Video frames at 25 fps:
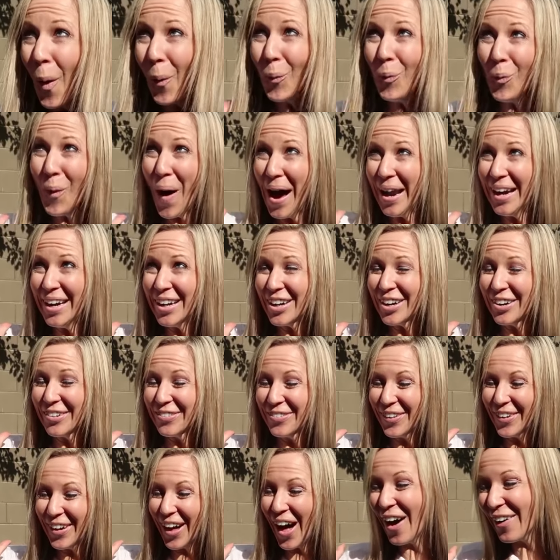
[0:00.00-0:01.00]

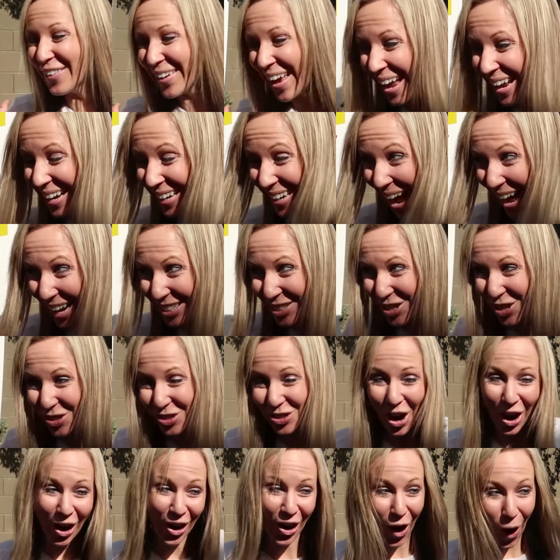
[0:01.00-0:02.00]
Wonderful! Okay,
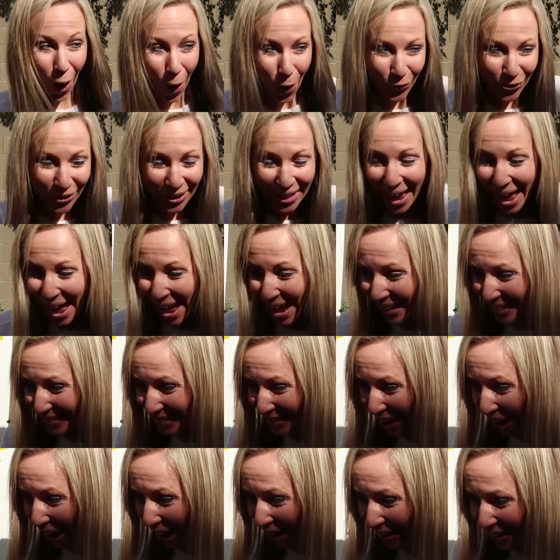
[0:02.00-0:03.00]
nachos are only
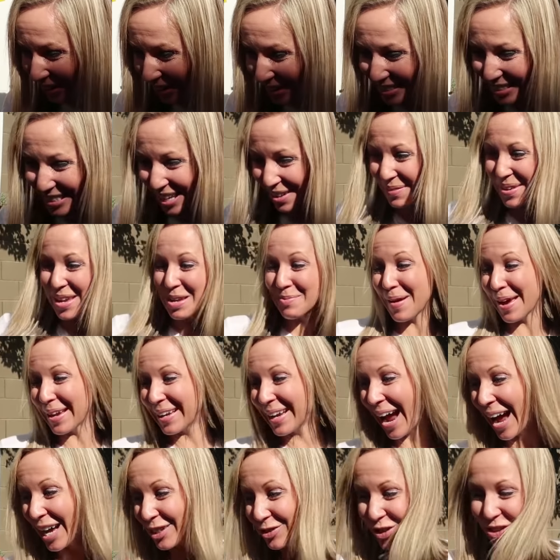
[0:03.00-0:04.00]
$8. Let me get my
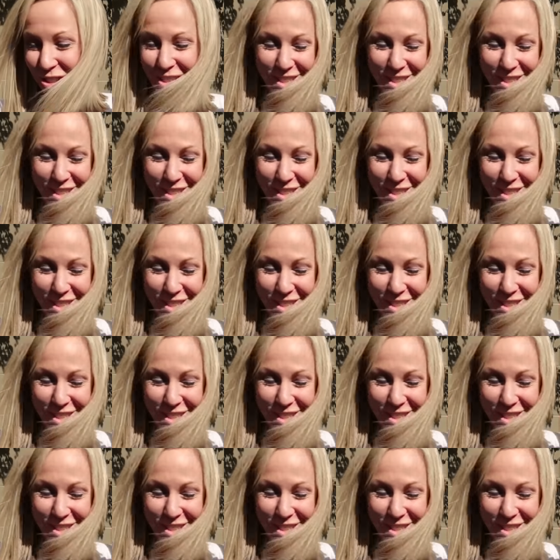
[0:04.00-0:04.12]
cash